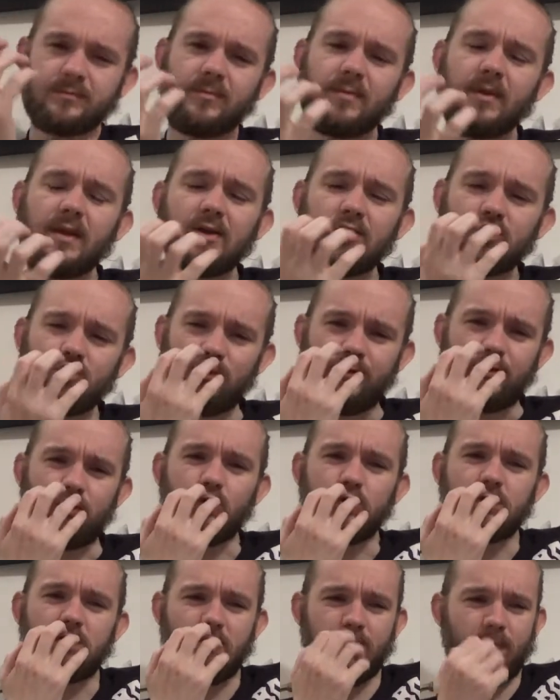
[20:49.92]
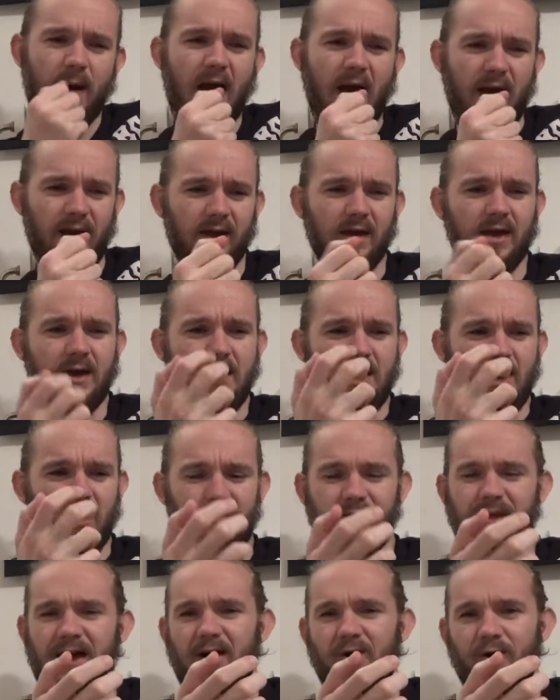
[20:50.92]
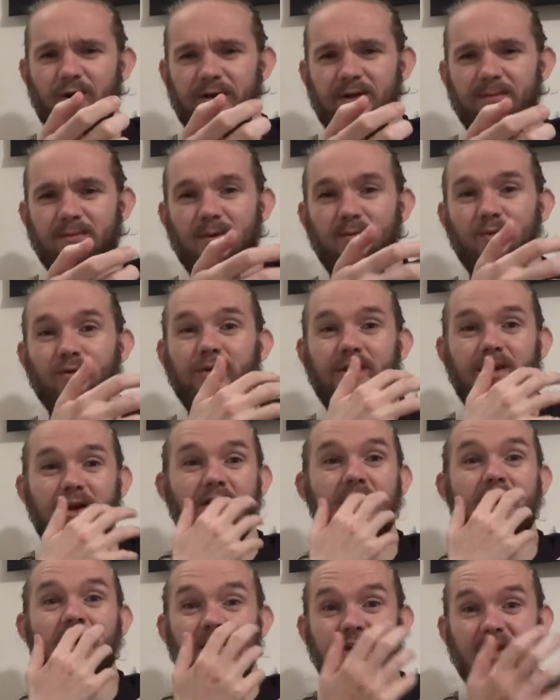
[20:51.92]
So if you go to the back of that oily bubble there,